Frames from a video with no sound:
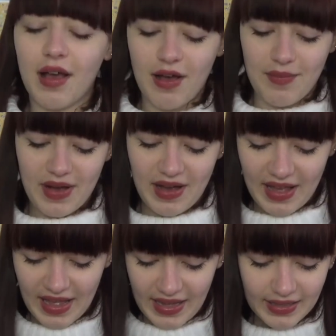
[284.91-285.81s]
are
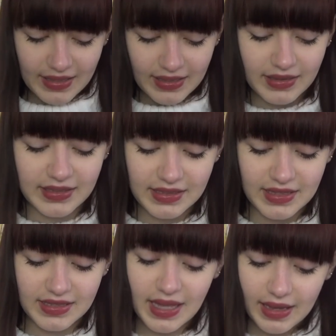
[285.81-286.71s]
my, this is
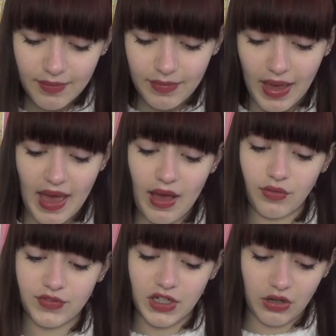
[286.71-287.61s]
the second pair
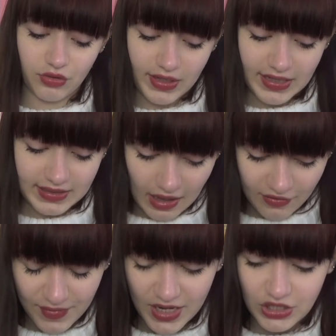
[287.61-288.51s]
of dungarees that
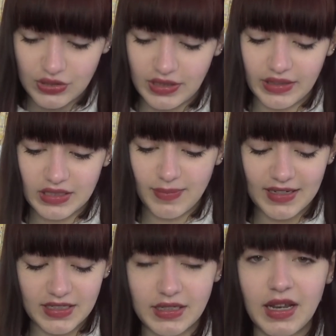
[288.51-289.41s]
I've made using this
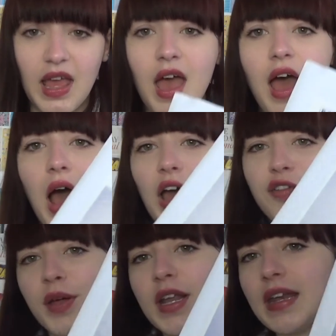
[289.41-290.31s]
pattern.
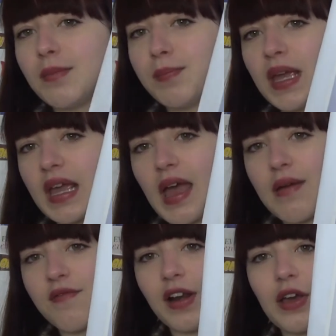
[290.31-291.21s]
I've put it in a big
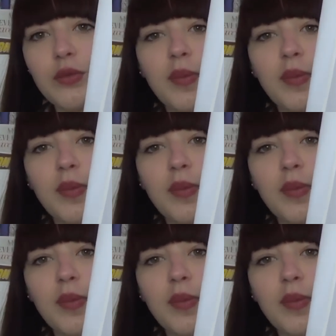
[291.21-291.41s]
envelope